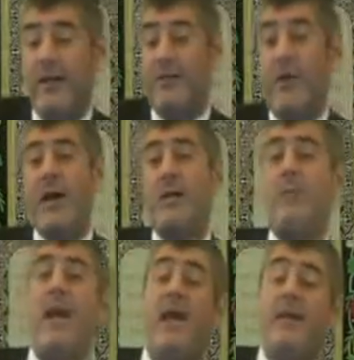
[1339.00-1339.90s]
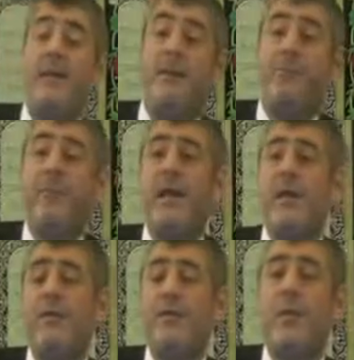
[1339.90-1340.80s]
That's why a man,
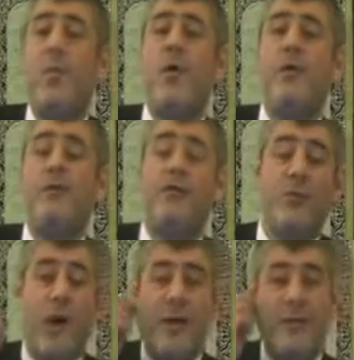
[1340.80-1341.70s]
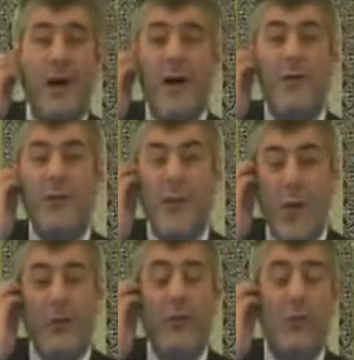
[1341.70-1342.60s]
if his wife are
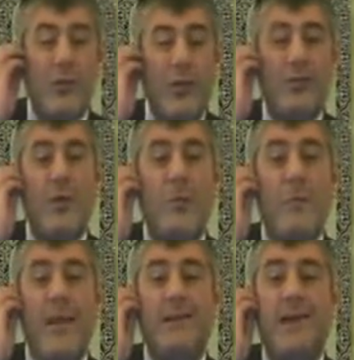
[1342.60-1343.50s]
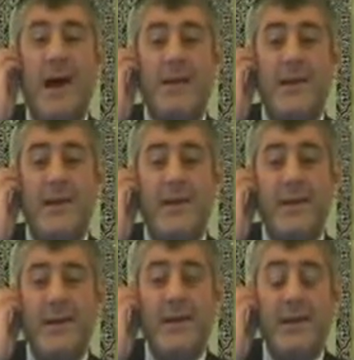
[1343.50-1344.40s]
forced to go to a male doctor,
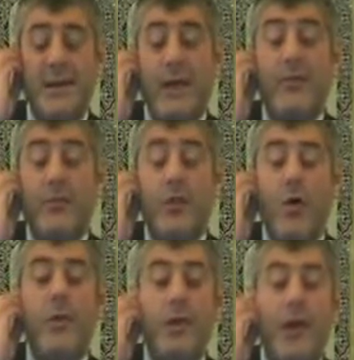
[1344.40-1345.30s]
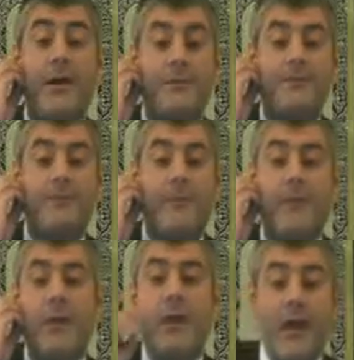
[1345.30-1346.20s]
he has to go with her
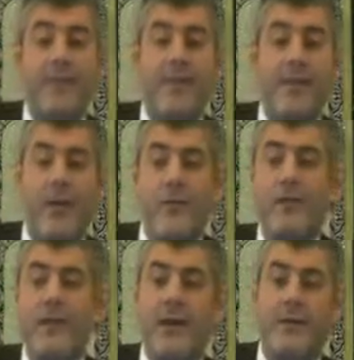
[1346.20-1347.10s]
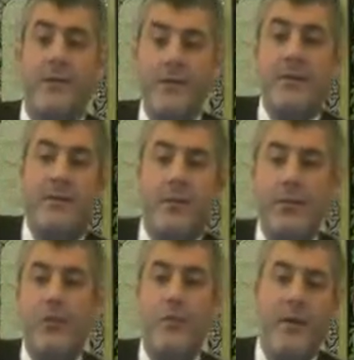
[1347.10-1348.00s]
and stay over there to
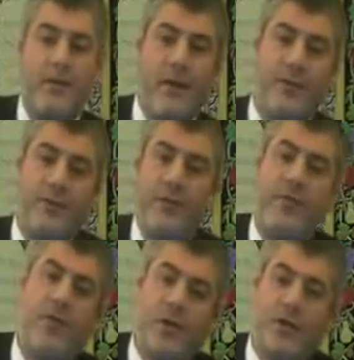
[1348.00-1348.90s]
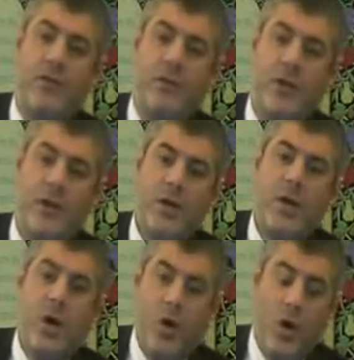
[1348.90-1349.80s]
supervise what's going on,
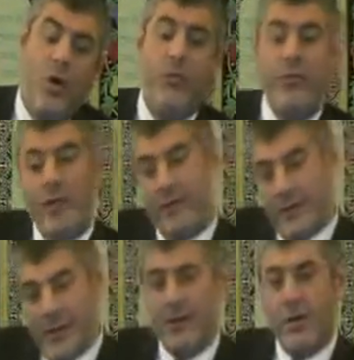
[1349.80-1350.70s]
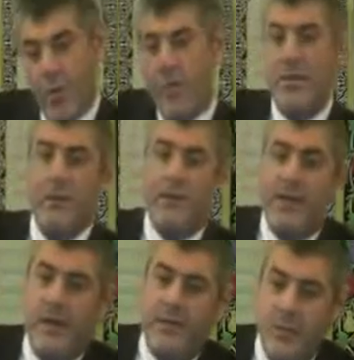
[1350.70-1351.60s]
or send another woman with
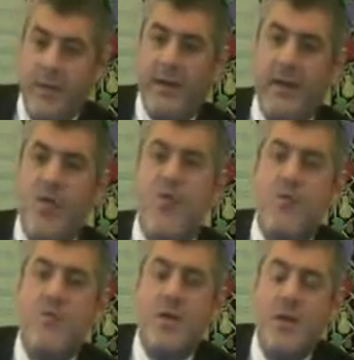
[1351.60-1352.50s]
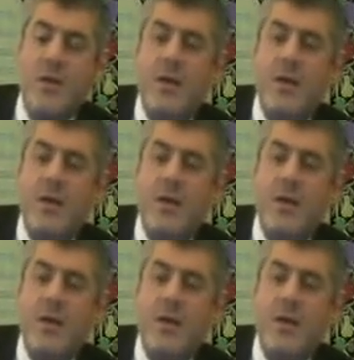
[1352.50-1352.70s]
her to be in a room.